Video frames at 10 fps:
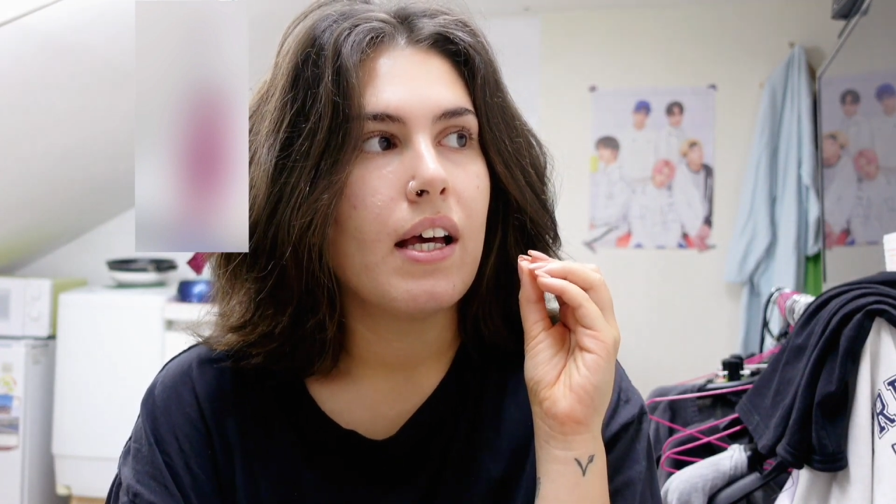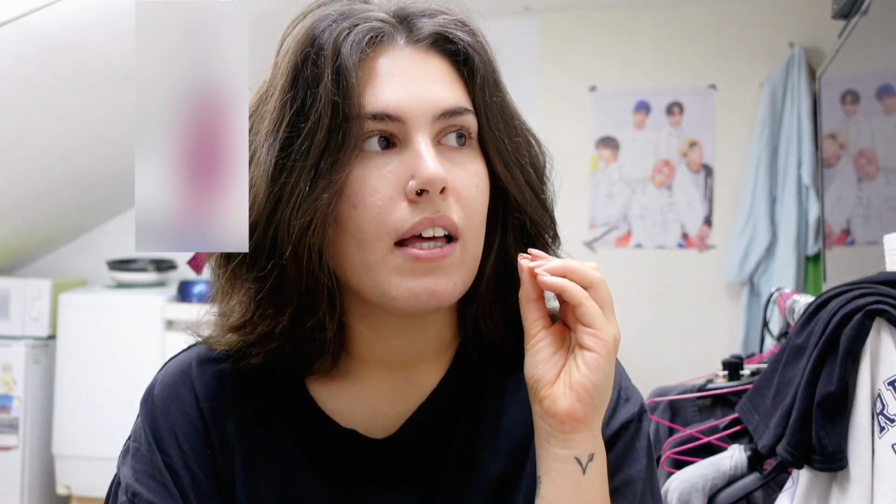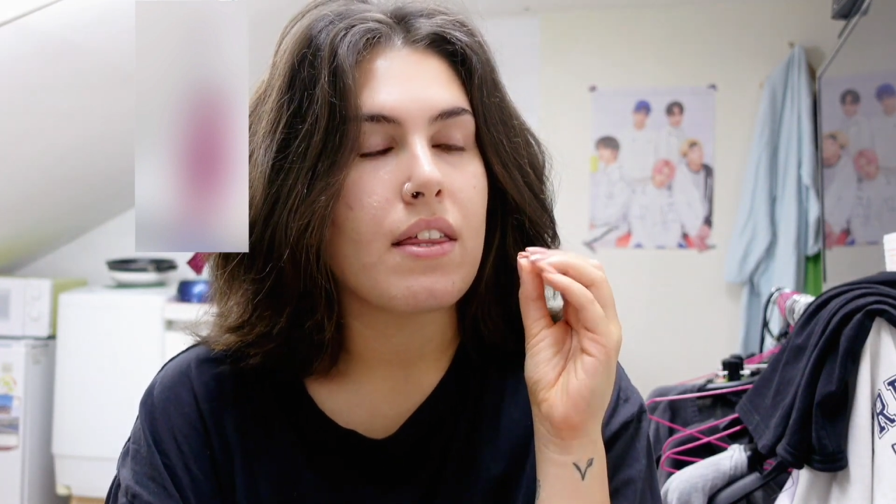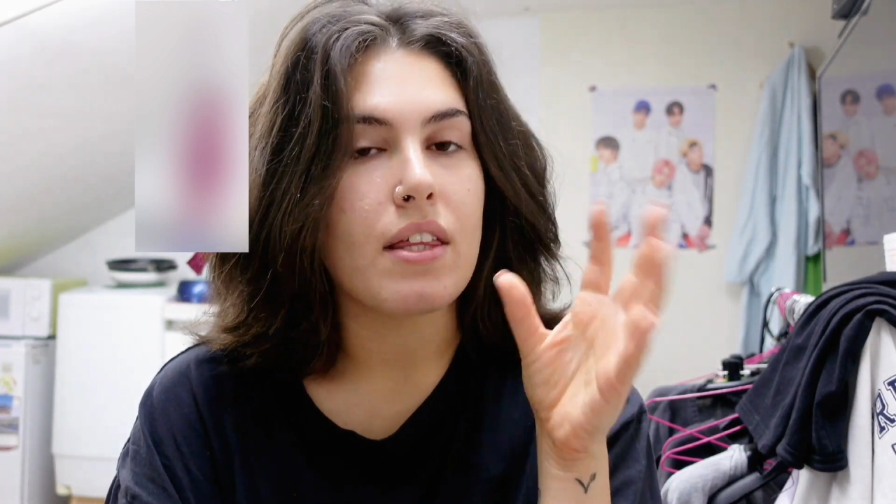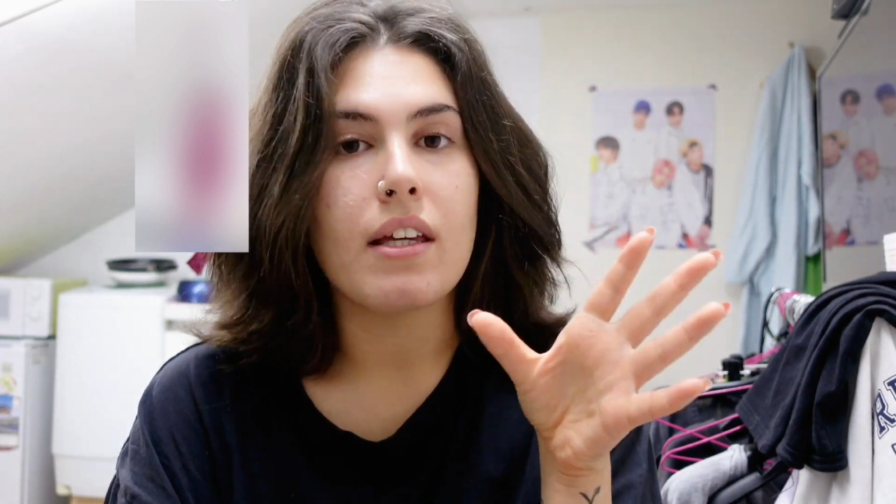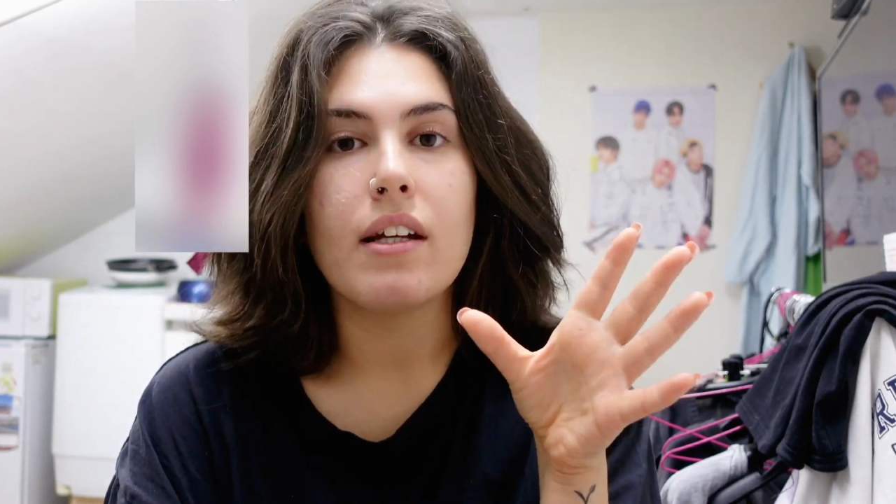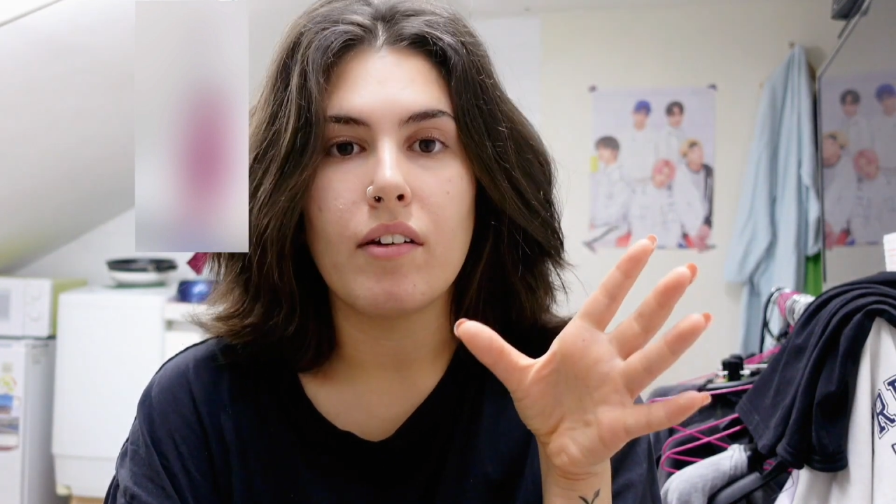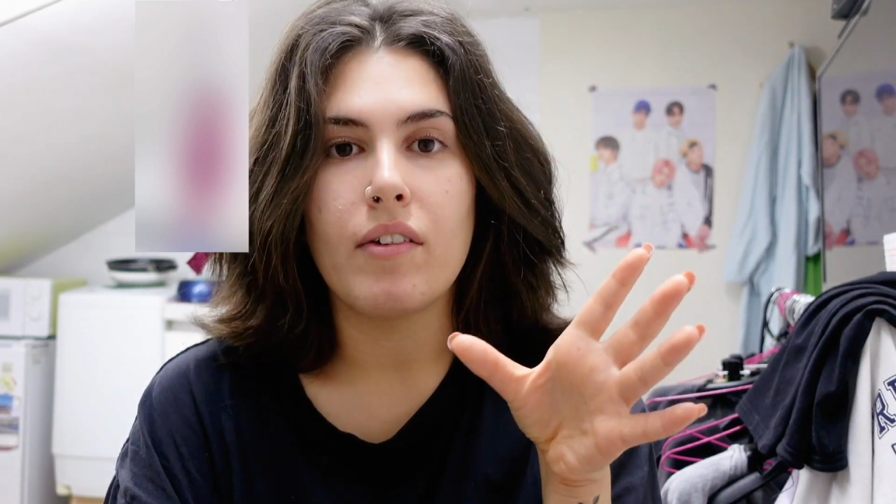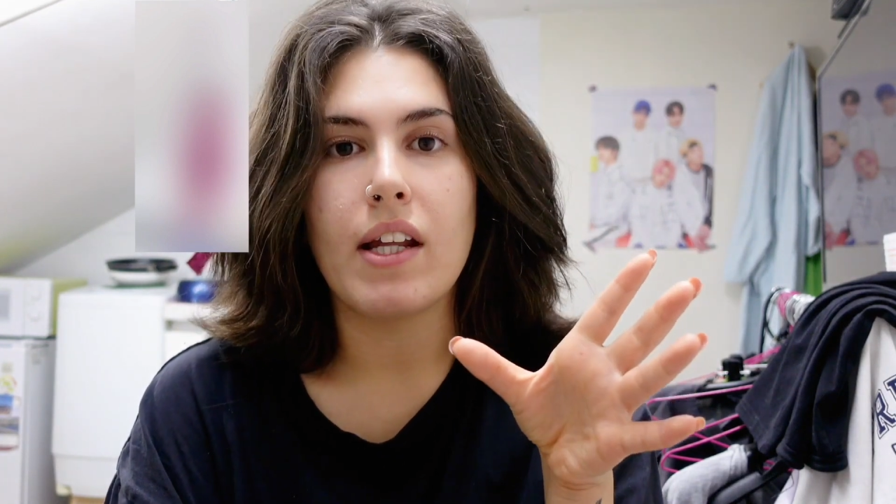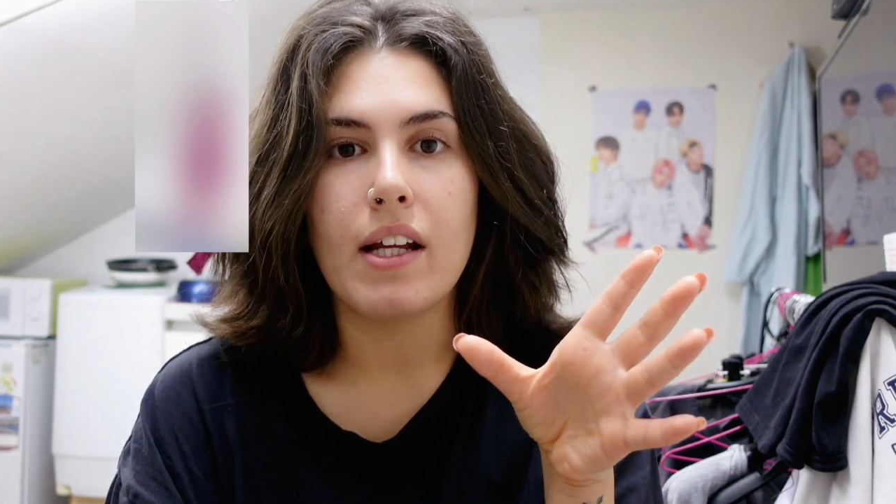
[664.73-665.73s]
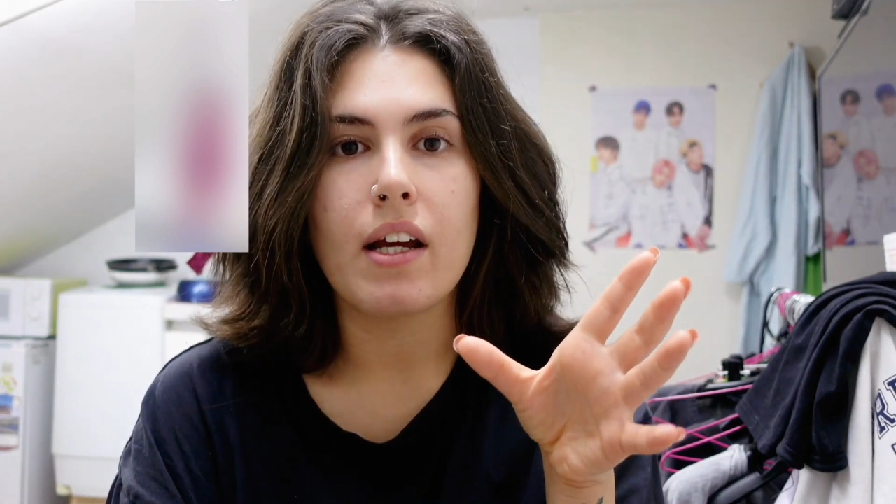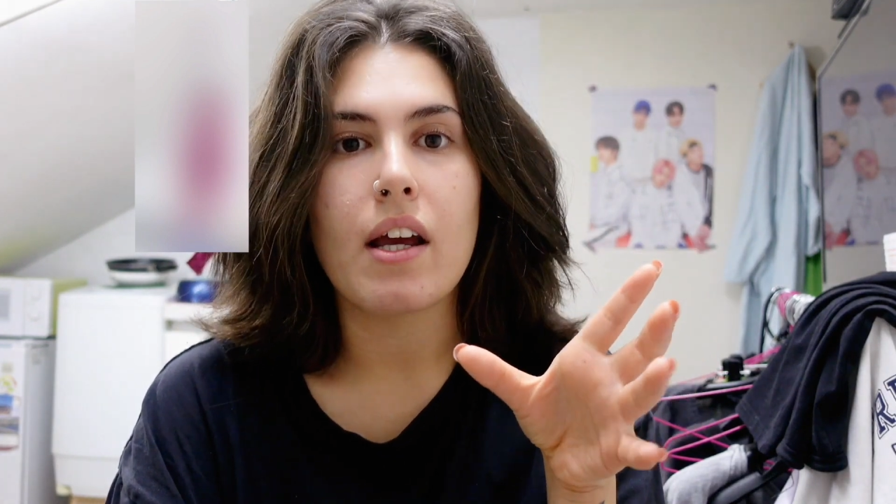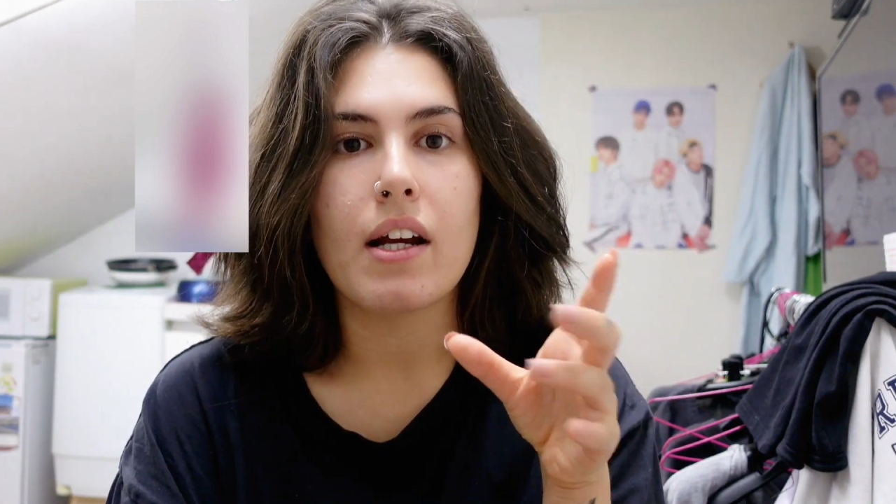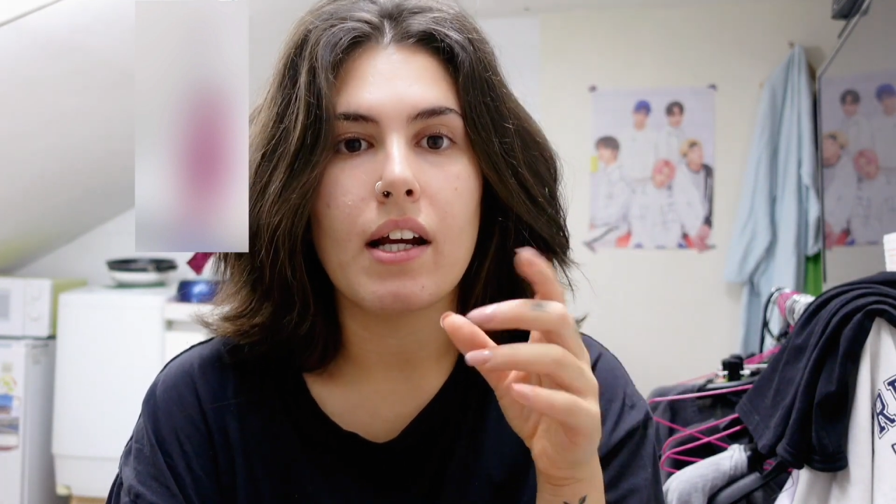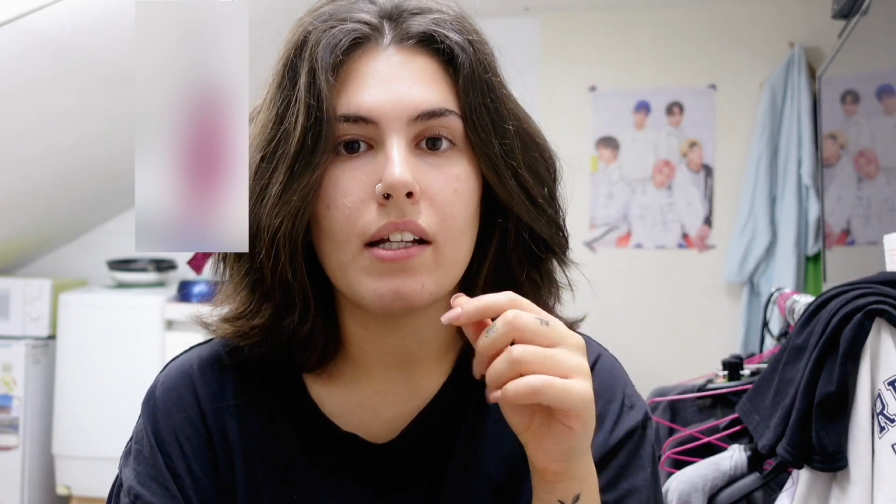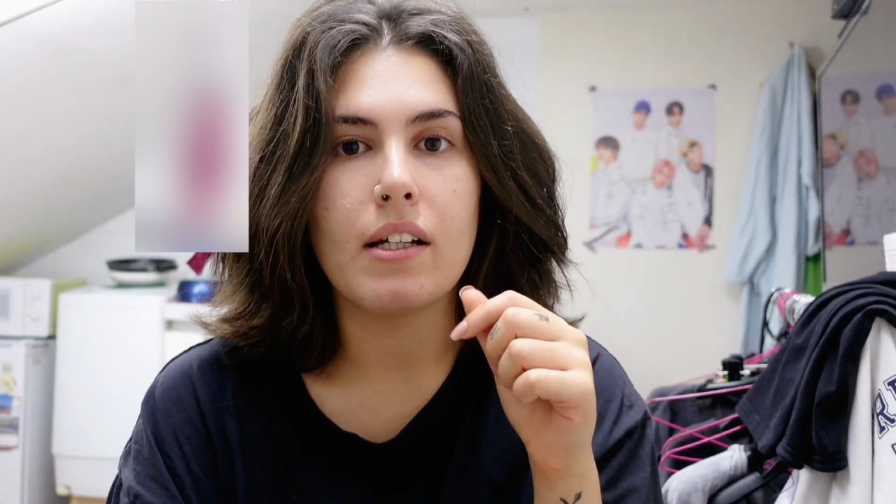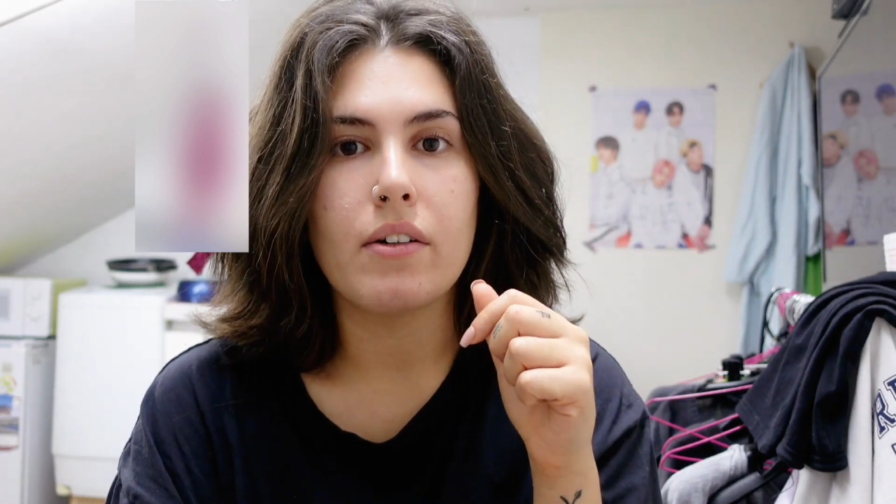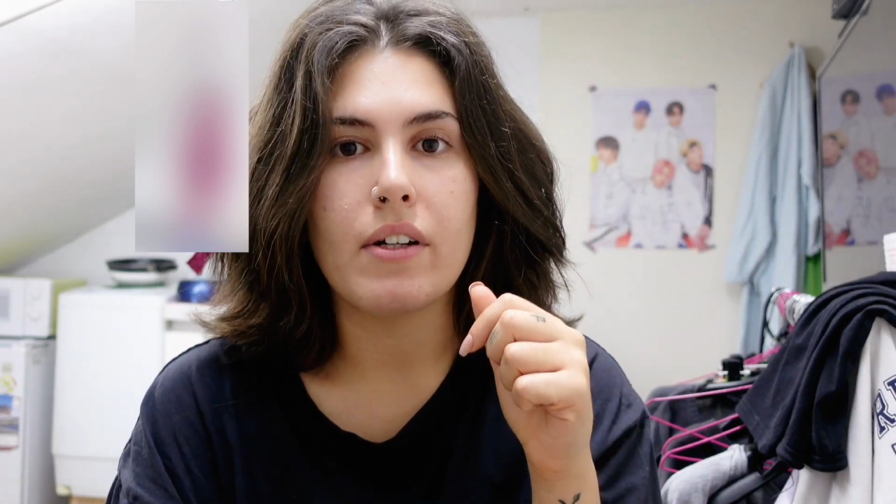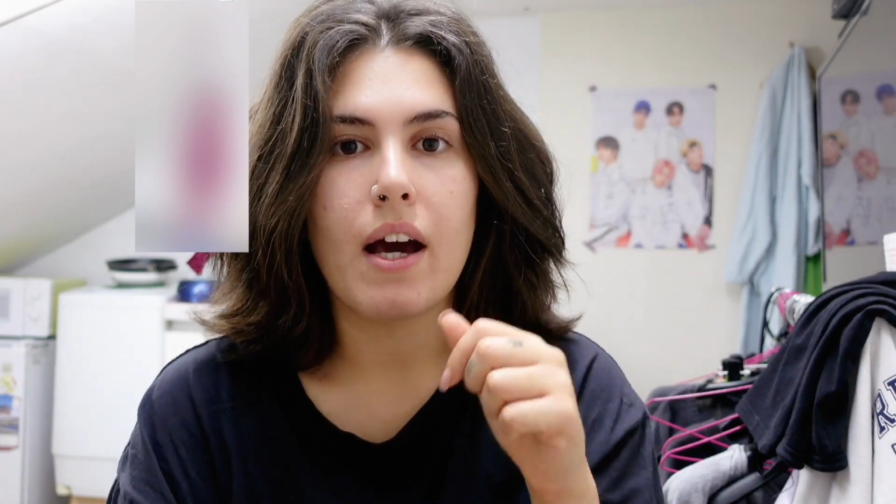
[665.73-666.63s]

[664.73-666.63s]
thinking of getting a haircut in Korea,